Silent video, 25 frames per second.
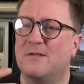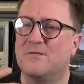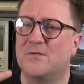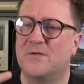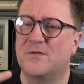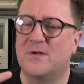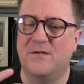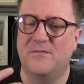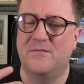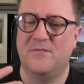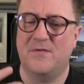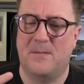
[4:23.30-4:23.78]

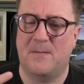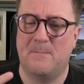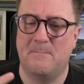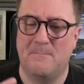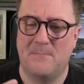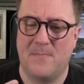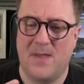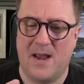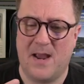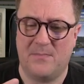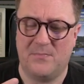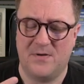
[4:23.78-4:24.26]
give it a
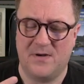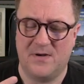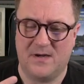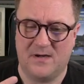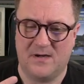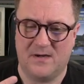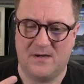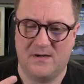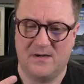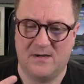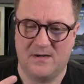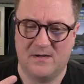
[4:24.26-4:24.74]
mapping.
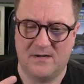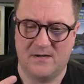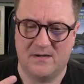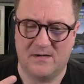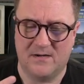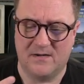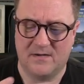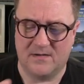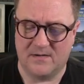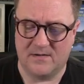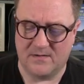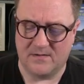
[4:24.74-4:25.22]

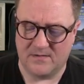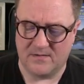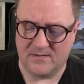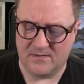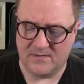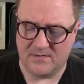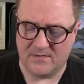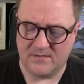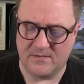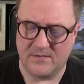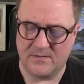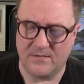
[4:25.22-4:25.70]

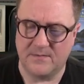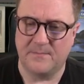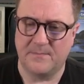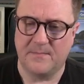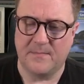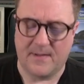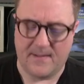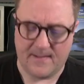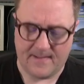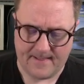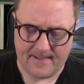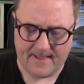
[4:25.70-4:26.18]

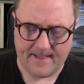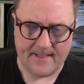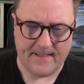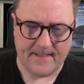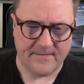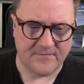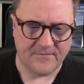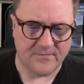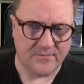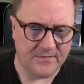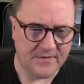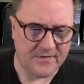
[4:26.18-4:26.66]

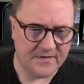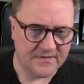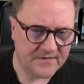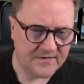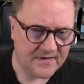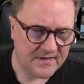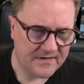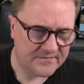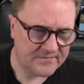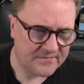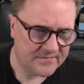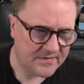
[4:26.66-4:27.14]
So in this
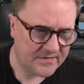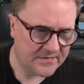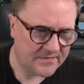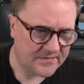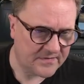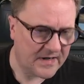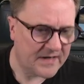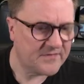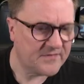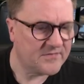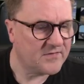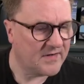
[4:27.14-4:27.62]
case,
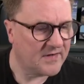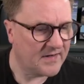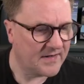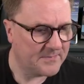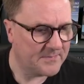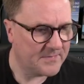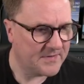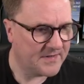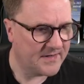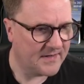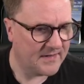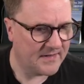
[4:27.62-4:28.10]
actually let
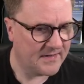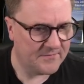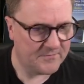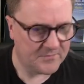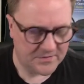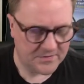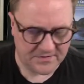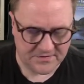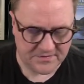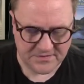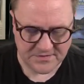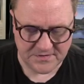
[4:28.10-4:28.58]
me delete
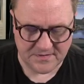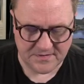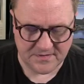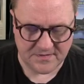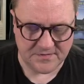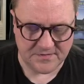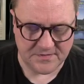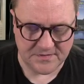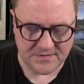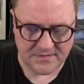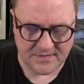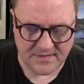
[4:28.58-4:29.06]
what I just
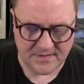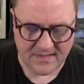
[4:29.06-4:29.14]
said.